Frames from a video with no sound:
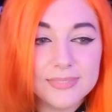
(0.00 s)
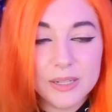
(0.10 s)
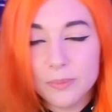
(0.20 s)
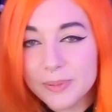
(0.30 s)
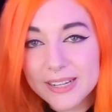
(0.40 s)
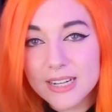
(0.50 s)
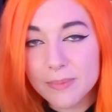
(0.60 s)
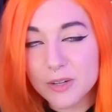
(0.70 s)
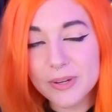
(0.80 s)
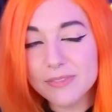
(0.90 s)

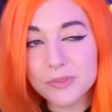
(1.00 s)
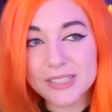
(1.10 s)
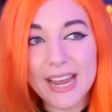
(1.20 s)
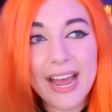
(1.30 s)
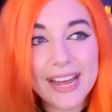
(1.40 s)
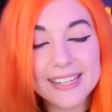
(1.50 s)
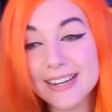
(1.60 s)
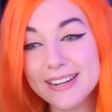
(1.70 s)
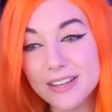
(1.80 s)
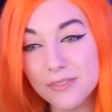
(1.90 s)
pandemic, we haven't really had
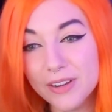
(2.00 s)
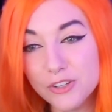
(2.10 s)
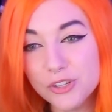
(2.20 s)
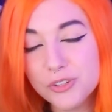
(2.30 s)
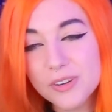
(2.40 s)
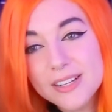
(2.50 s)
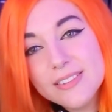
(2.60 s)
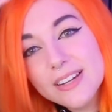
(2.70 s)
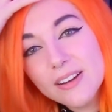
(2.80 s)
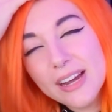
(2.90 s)
any conventions or
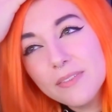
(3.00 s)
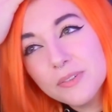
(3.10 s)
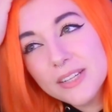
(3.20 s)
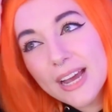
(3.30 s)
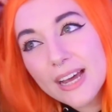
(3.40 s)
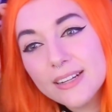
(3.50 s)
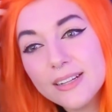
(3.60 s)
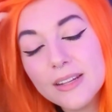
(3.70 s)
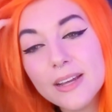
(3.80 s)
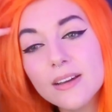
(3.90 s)
anything. I haven't really had
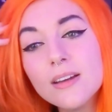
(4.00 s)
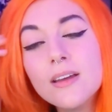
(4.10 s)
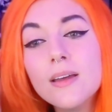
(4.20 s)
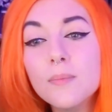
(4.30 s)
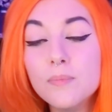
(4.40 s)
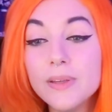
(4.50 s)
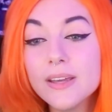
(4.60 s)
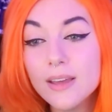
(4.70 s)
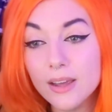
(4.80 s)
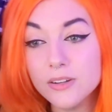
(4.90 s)
any like
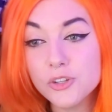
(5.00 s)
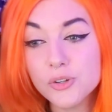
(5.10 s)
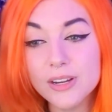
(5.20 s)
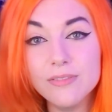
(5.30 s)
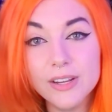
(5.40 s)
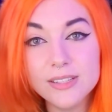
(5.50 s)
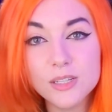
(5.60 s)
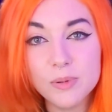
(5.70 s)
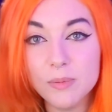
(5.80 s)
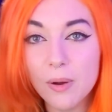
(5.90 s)
big industry events
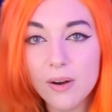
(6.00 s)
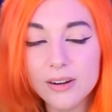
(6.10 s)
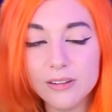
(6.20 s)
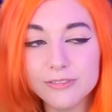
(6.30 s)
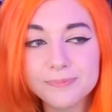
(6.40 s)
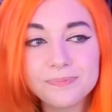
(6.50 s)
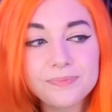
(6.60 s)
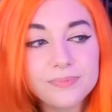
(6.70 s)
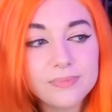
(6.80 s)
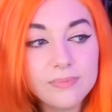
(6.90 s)
to be a part of.
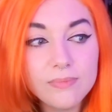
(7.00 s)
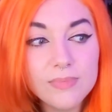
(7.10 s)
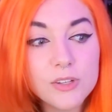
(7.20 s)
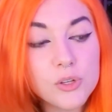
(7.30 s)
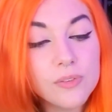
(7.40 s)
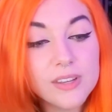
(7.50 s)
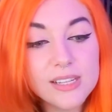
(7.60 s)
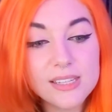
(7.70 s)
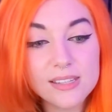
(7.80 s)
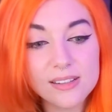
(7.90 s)
So
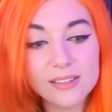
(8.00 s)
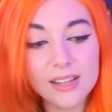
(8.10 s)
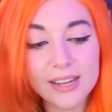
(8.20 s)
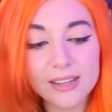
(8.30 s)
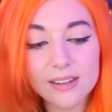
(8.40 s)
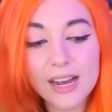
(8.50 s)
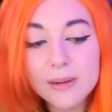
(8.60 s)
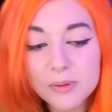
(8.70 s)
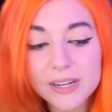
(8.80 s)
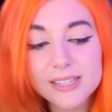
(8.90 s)
this like
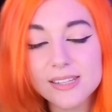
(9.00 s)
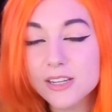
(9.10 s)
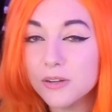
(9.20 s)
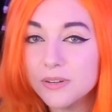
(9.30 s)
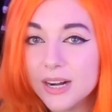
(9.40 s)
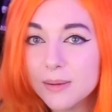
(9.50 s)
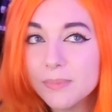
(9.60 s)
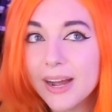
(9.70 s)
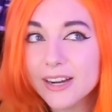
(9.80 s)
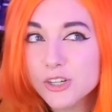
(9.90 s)
HyperX's Queued
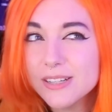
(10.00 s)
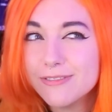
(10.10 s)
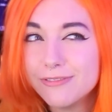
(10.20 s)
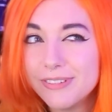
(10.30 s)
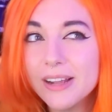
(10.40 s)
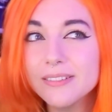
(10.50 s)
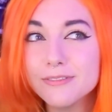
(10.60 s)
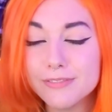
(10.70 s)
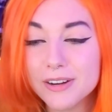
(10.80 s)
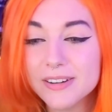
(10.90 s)
Up actually felt
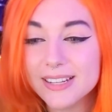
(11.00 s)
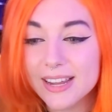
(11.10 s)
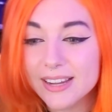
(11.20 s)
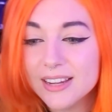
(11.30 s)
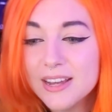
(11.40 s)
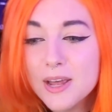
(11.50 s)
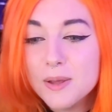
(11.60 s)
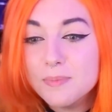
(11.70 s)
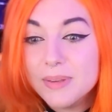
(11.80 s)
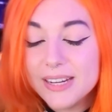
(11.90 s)
very like
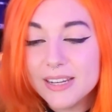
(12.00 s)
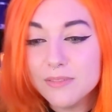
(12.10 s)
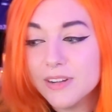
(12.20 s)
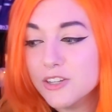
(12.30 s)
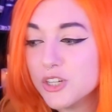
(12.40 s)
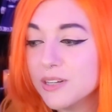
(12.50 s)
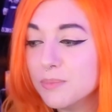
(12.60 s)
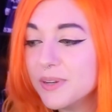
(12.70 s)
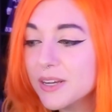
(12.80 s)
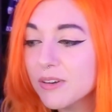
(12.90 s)
mini convention,
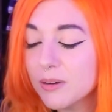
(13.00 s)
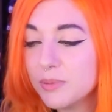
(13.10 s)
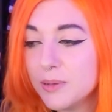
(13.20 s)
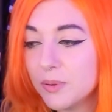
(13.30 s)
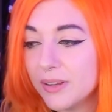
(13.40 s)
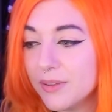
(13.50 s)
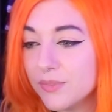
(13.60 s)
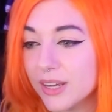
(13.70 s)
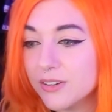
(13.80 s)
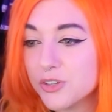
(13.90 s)
being around people in
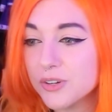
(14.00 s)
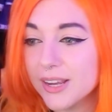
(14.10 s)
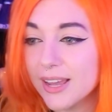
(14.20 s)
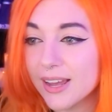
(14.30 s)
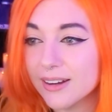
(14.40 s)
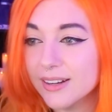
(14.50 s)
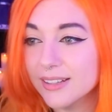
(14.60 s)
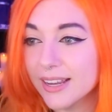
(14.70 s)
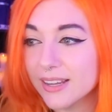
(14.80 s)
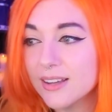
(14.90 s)
the industry again,
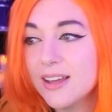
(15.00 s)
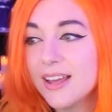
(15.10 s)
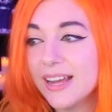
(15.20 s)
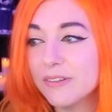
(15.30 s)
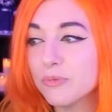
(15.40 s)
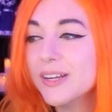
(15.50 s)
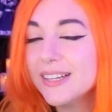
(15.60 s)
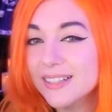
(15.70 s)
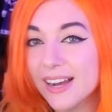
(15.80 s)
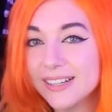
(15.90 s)
and like it
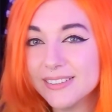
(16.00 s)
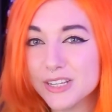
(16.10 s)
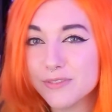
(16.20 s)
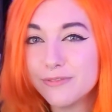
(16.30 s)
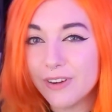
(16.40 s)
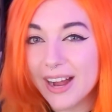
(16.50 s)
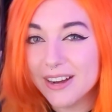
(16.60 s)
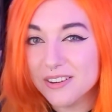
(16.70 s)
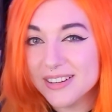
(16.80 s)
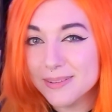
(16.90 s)
reignited this
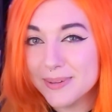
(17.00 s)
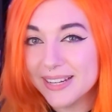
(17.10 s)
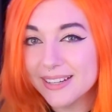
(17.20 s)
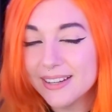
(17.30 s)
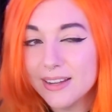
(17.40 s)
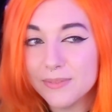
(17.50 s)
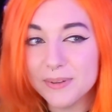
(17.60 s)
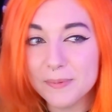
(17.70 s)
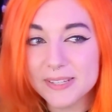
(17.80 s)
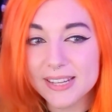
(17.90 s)
fire in me
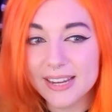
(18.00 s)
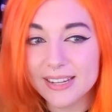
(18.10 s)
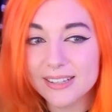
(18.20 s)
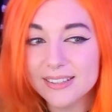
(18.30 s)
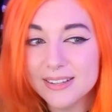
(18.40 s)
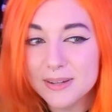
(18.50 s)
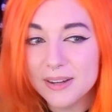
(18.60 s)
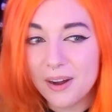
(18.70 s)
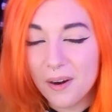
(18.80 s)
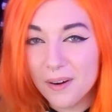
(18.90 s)
that was like,
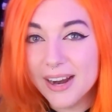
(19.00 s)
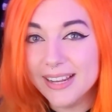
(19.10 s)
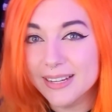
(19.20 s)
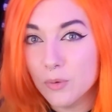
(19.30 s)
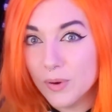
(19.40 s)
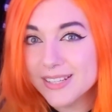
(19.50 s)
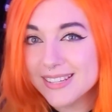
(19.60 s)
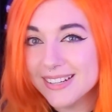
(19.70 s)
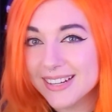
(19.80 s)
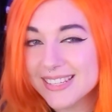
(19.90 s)
all right, like what's
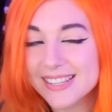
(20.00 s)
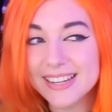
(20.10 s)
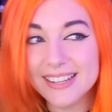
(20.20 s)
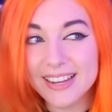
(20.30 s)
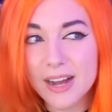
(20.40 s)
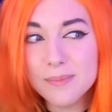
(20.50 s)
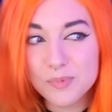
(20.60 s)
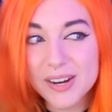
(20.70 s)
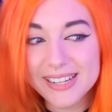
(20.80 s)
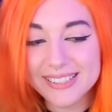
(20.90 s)
the next thing? Like I'm
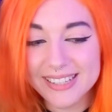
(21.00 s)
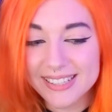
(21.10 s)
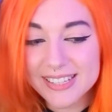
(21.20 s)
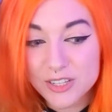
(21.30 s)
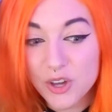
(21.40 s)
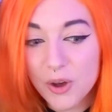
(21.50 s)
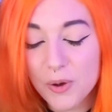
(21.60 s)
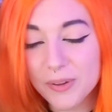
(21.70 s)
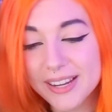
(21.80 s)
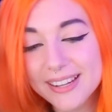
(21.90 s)
ready, like let's
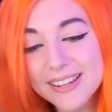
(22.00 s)
go. Like